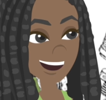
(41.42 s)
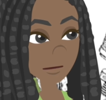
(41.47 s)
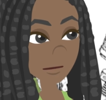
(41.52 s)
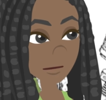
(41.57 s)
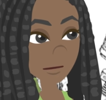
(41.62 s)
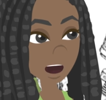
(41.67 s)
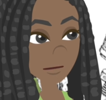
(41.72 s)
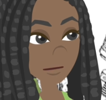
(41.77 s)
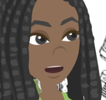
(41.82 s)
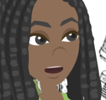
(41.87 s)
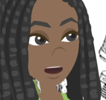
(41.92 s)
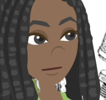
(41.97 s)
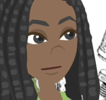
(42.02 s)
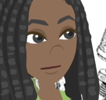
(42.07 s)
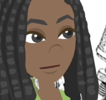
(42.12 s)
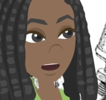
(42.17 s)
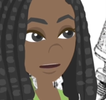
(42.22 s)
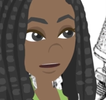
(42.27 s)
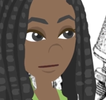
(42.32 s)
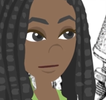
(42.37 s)
Good
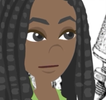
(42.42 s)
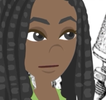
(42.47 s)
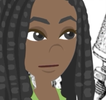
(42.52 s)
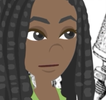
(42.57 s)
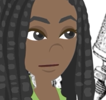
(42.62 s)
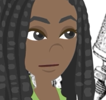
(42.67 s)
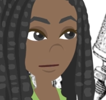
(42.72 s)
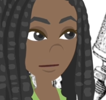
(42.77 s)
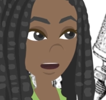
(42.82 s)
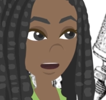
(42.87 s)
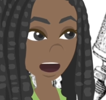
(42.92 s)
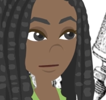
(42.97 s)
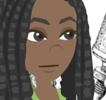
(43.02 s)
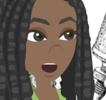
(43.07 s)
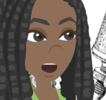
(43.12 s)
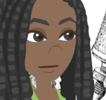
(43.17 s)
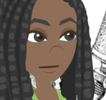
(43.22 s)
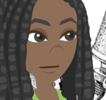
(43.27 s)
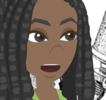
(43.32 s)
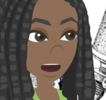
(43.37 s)
question. In
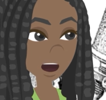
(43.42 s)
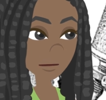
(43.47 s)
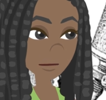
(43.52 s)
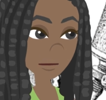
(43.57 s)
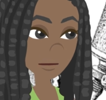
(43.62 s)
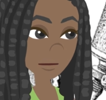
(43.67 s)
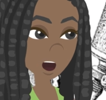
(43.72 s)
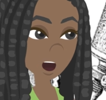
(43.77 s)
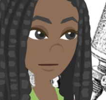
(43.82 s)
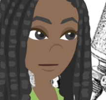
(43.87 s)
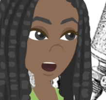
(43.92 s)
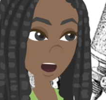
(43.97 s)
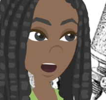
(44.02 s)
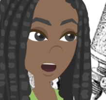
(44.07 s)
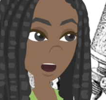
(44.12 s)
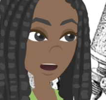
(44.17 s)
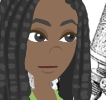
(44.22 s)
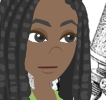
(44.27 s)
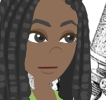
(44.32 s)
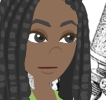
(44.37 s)

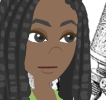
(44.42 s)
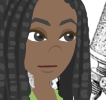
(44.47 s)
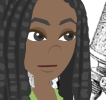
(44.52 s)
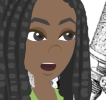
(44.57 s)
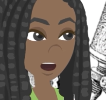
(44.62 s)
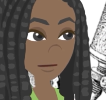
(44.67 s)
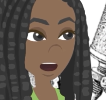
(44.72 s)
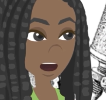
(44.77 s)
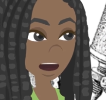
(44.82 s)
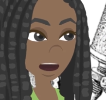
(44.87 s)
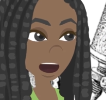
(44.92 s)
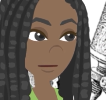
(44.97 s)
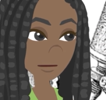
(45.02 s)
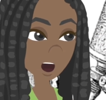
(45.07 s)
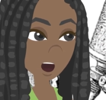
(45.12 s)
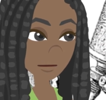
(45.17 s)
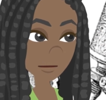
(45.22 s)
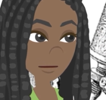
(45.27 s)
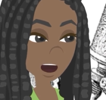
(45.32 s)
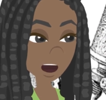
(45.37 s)
1665, a
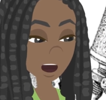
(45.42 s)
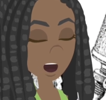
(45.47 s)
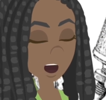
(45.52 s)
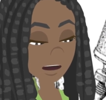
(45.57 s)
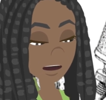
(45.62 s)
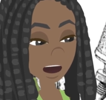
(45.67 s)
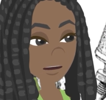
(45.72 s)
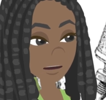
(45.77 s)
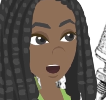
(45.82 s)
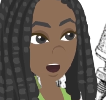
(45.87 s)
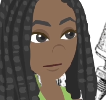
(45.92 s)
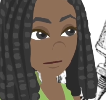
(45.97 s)
scientist named Robert